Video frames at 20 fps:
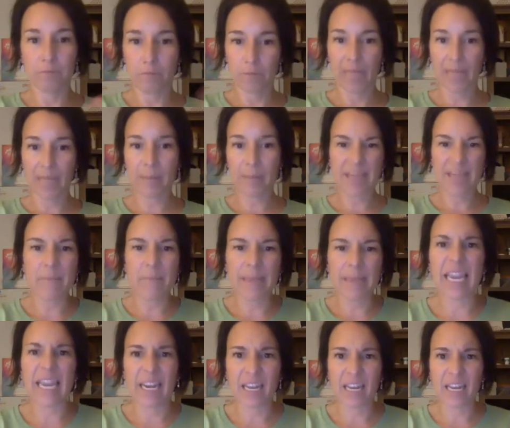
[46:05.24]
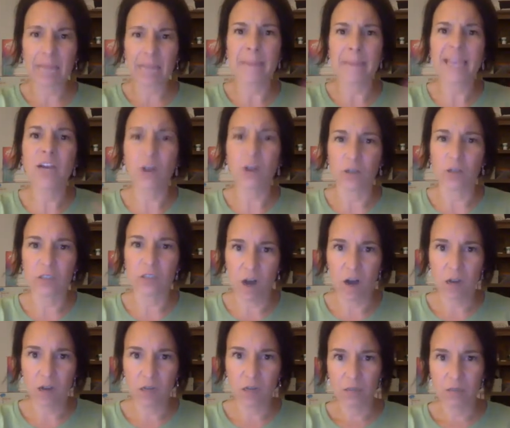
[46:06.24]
Like being mean, like mean girl talk,